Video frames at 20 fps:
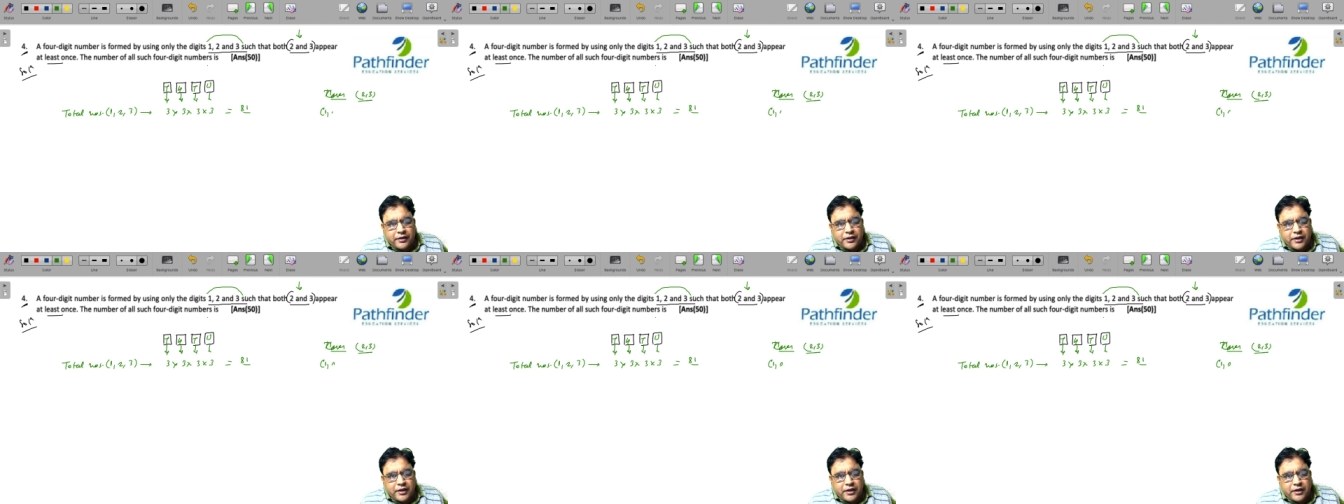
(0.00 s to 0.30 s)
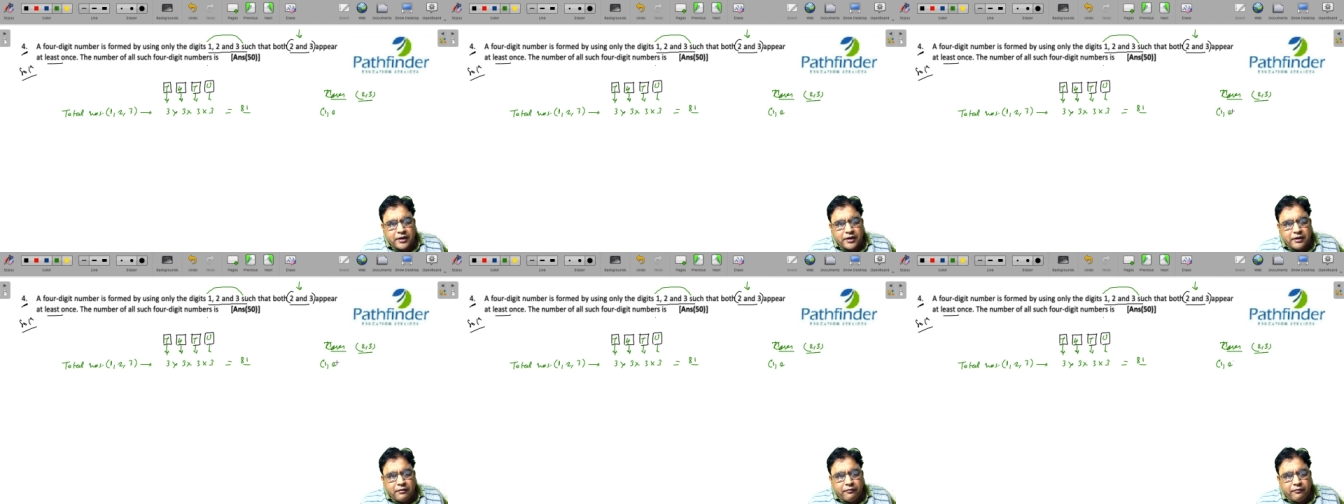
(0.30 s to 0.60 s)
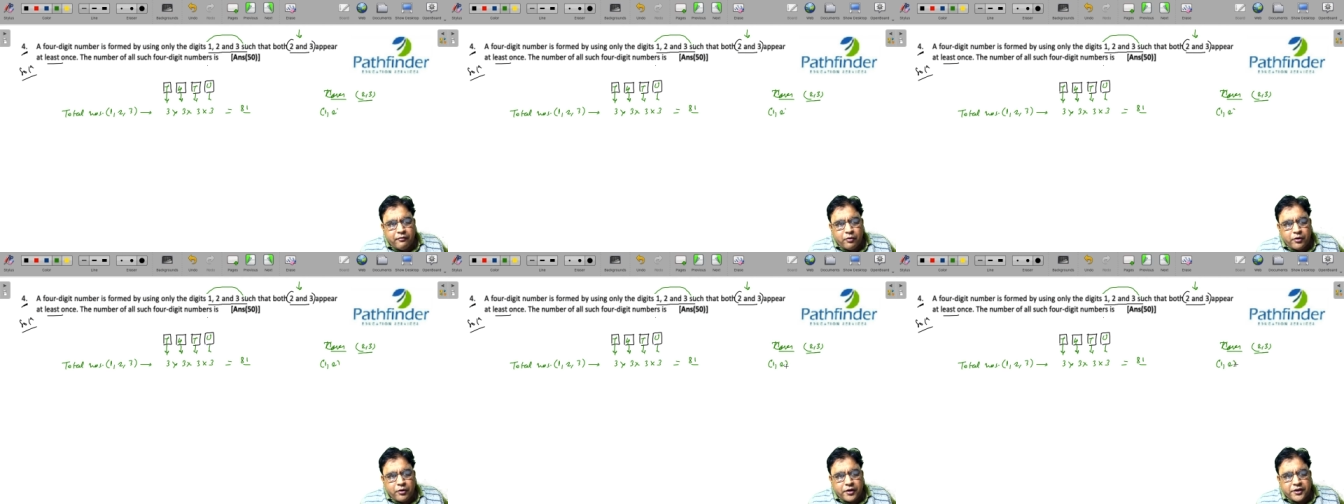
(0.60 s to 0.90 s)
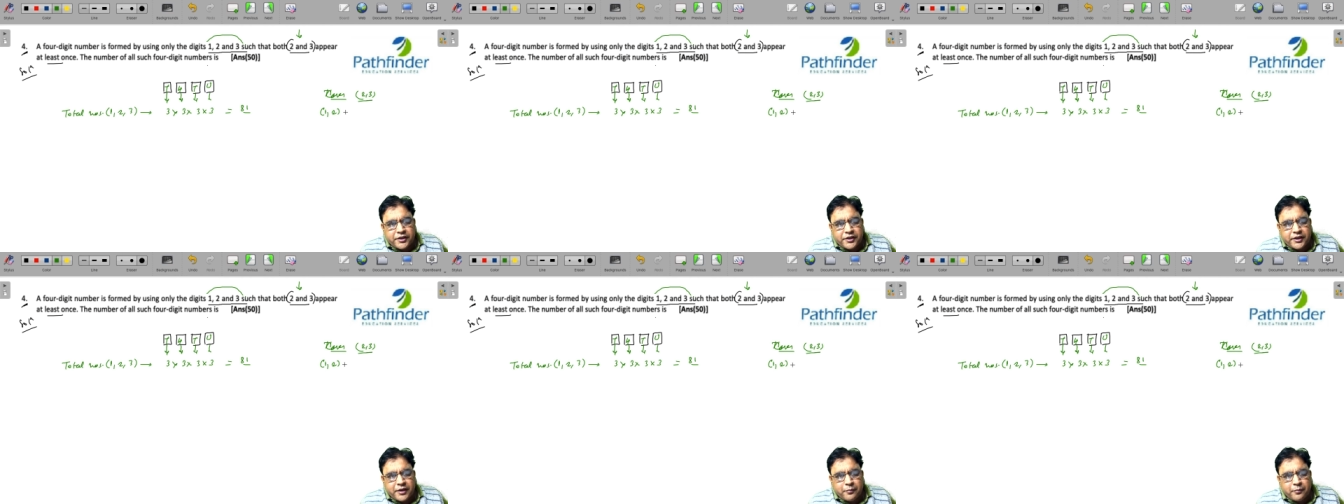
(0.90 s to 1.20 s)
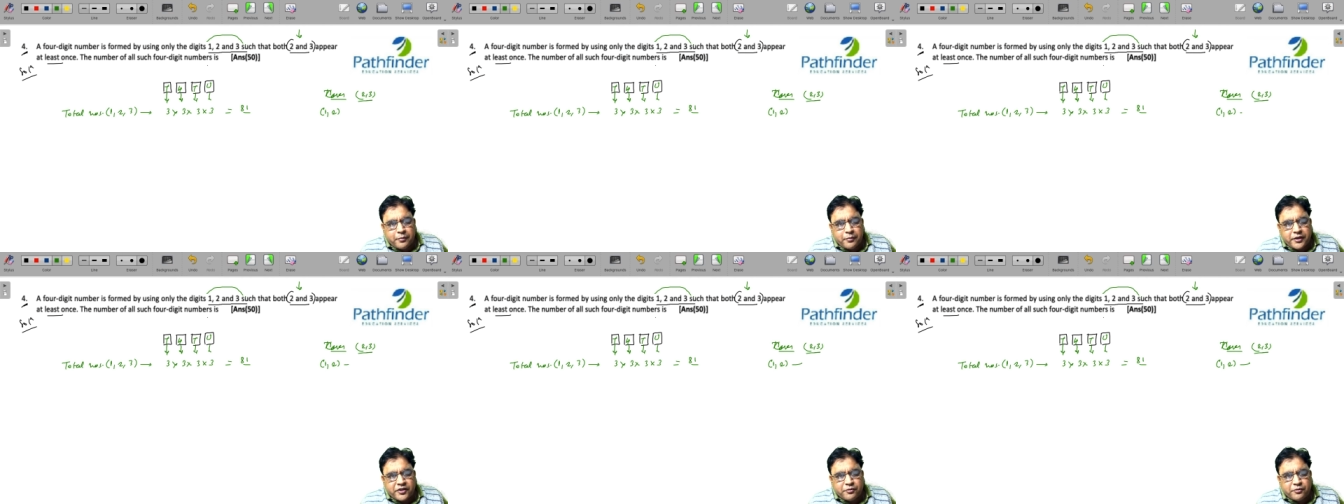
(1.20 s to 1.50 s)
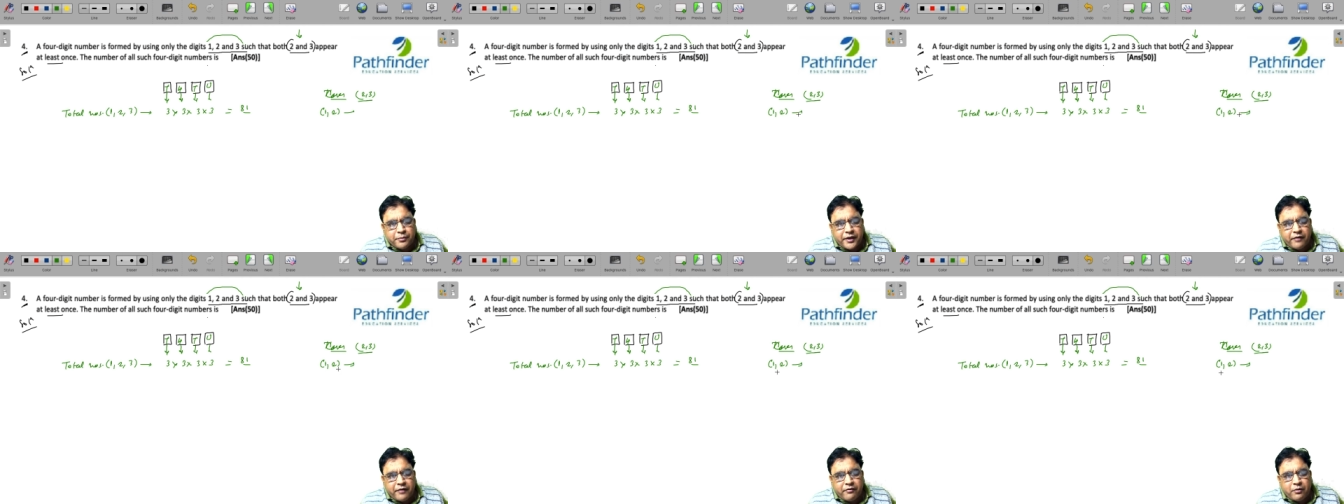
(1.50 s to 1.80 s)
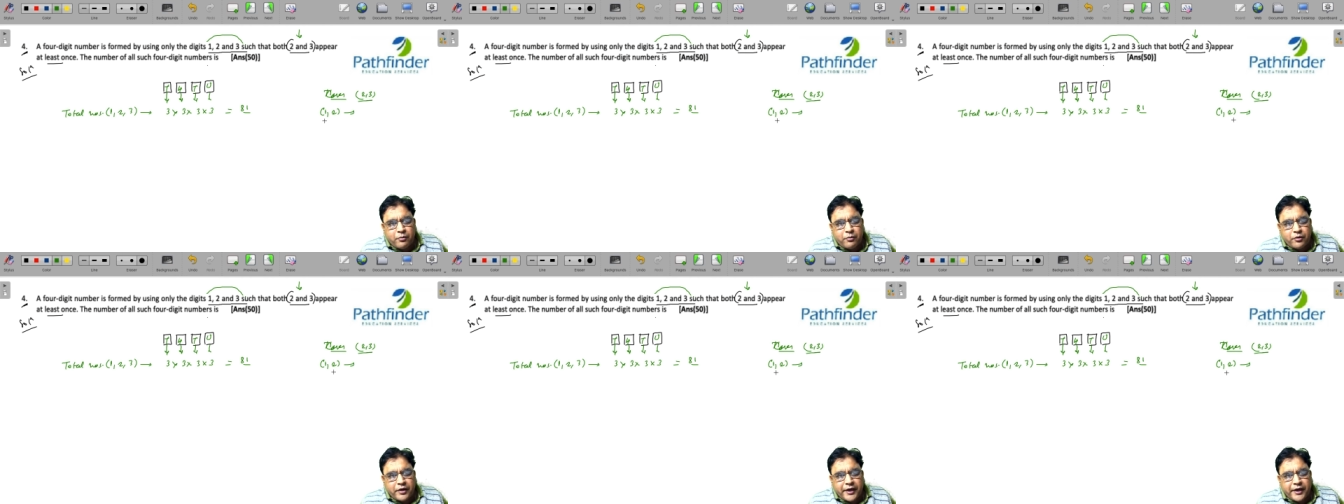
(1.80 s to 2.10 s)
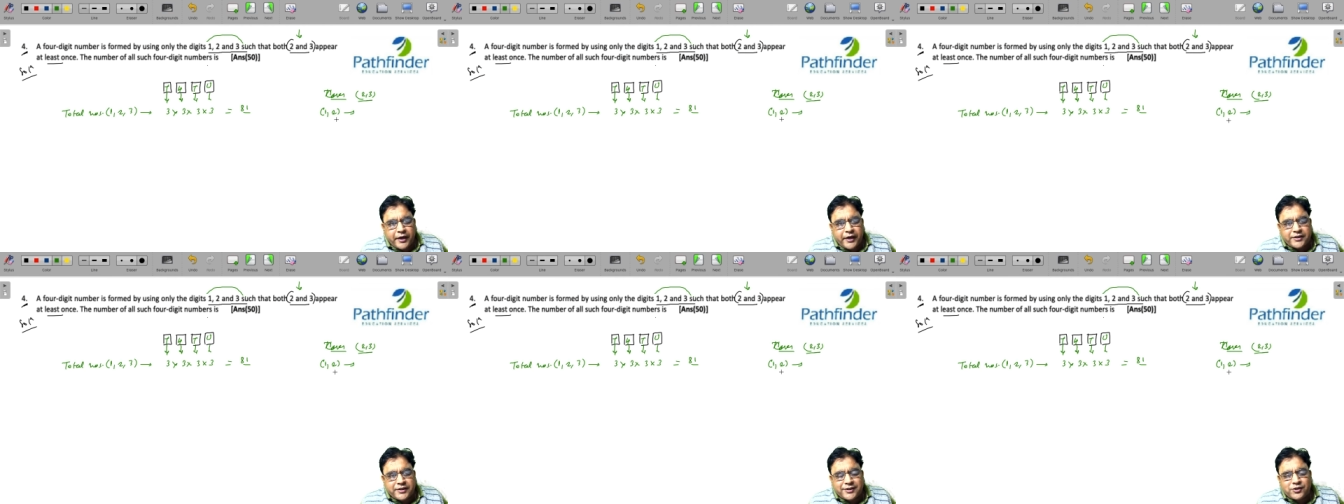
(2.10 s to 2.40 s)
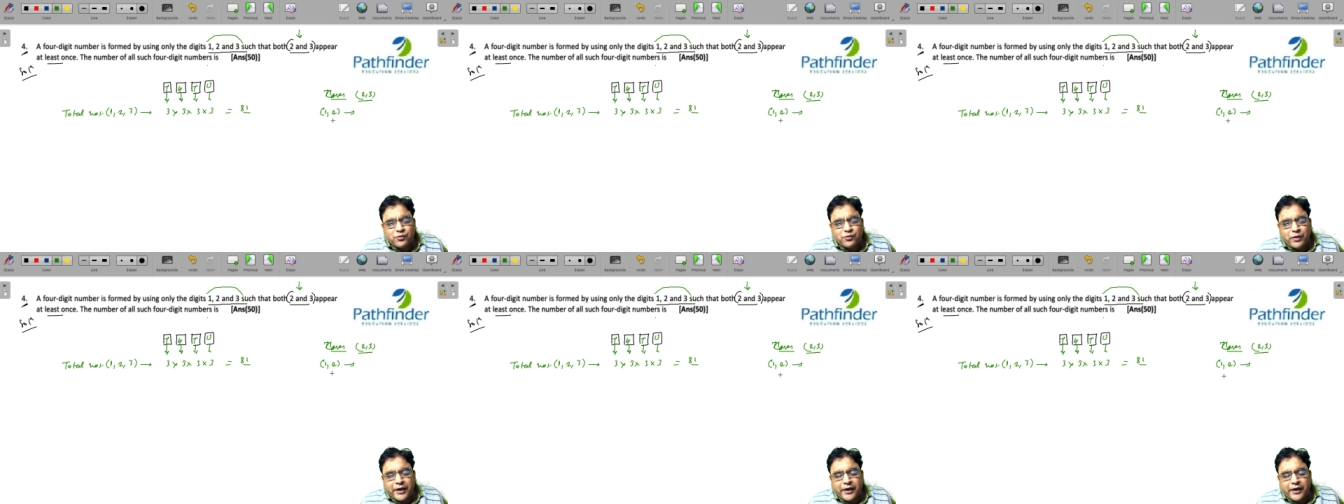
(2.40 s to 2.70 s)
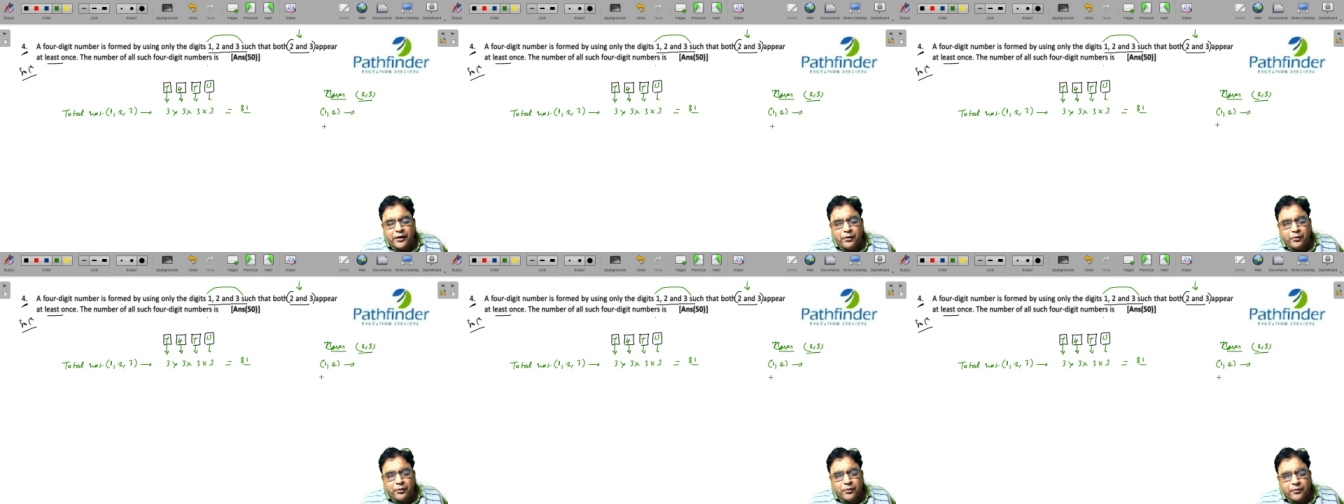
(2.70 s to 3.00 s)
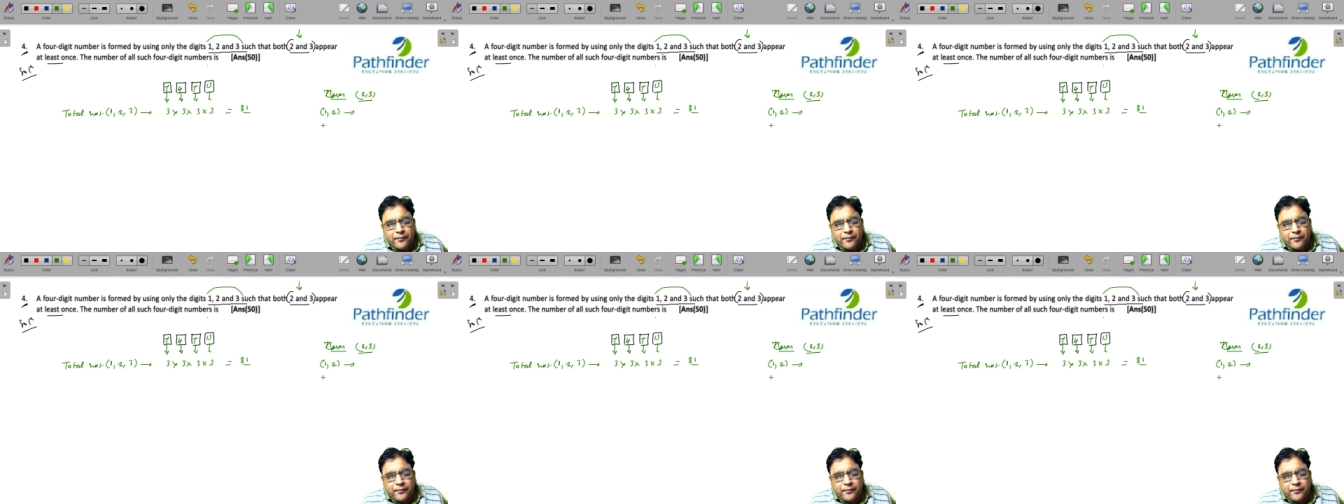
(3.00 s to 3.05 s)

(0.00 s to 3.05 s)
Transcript: the four digit number is made from only digits 1 and 2